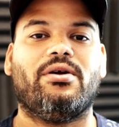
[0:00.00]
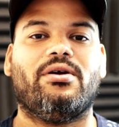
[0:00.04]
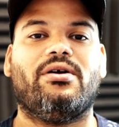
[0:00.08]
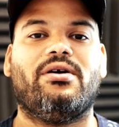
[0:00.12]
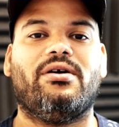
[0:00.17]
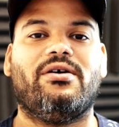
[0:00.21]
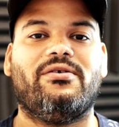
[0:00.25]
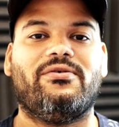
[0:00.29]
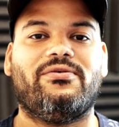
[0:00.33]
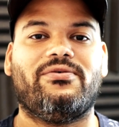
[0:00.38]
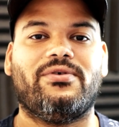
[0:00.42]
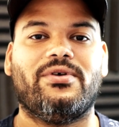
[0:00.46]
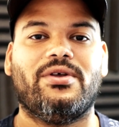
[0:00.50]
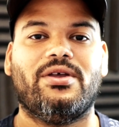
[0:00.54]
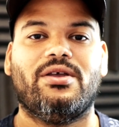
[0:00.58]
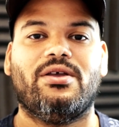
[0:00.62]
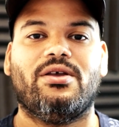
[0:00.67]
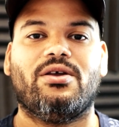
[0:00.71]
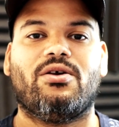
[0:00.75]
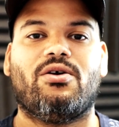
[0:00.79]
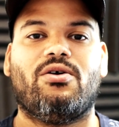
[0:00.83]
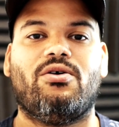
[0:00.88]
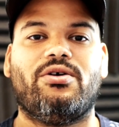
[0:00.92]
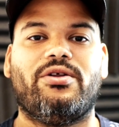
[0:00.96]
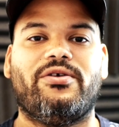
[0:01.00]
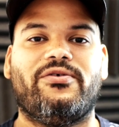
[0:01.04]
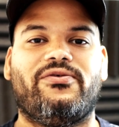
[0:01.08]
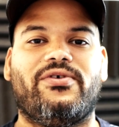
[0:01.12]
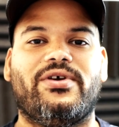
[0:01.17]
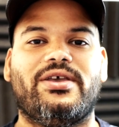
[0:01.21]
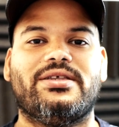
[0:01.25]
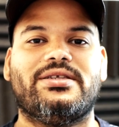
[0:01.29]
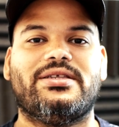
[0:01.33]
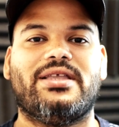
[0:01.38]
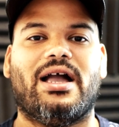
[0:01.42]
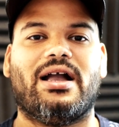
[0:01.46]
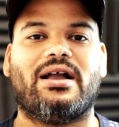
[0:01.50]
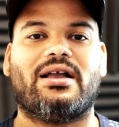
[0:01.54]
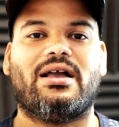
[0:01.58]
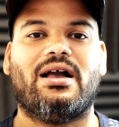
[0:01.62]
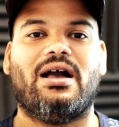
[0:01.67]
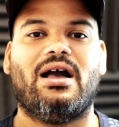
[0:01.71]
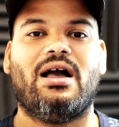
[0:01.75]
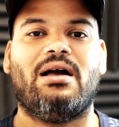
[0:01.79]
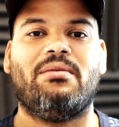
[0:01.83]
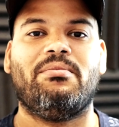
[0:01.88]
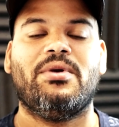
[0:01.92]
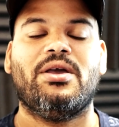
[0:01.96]
of
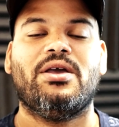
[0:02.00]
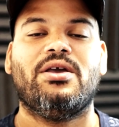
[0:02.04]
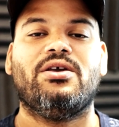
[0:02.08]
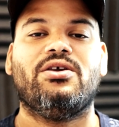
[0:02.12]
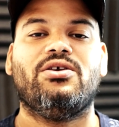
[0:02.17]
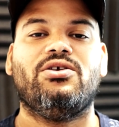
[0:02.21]
codingphase.com,